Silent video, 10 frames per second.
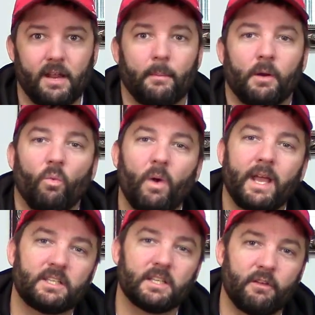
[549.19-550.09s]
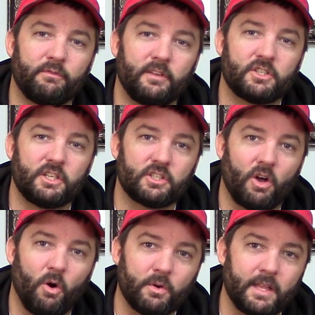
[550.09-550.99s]
I'm going to wait till that fish gets a
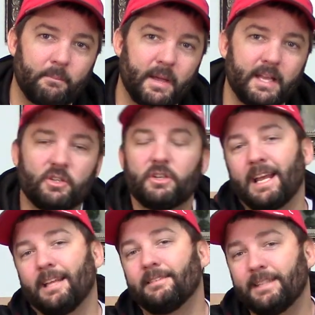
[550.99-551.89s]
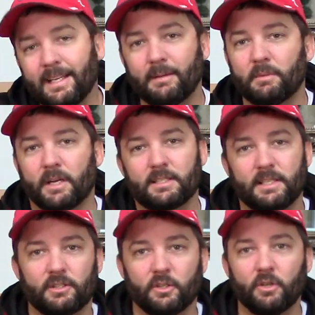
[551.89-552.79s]
hold of that bait good, and then I'm going to
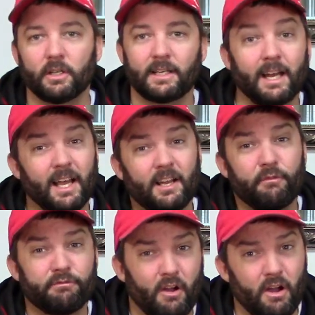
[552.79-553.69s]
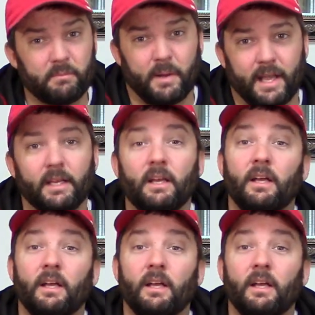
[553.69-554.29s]
set the hook. Kind of like a frog bite.